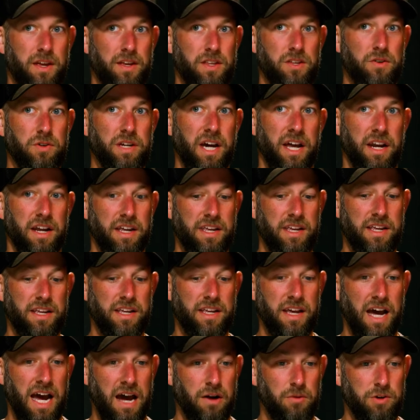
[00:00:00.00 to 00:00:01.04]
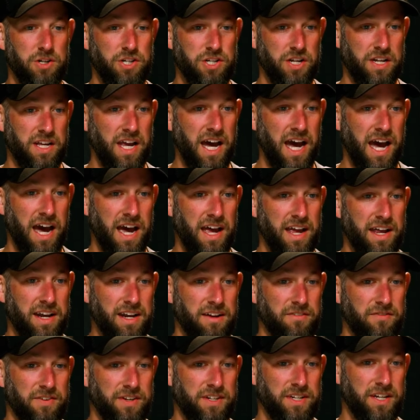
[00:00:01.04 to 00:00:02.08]
You kind of got what you got, and
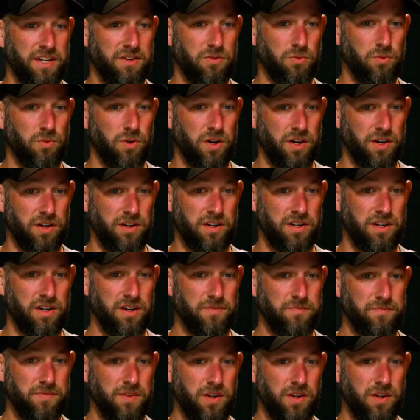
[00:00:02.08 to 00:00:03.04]
if it didn't work,